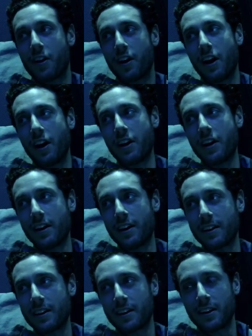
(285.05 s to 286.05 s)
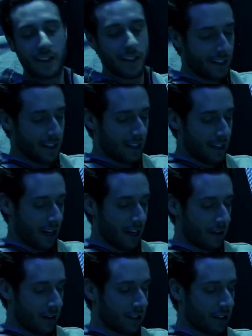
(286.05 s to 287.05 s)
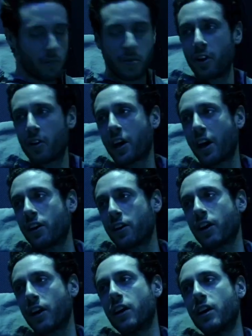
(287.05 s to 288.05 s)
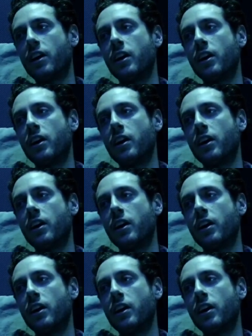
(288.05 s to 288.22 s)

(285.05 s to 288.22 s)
Huh? Everything's gonna be okay, okay?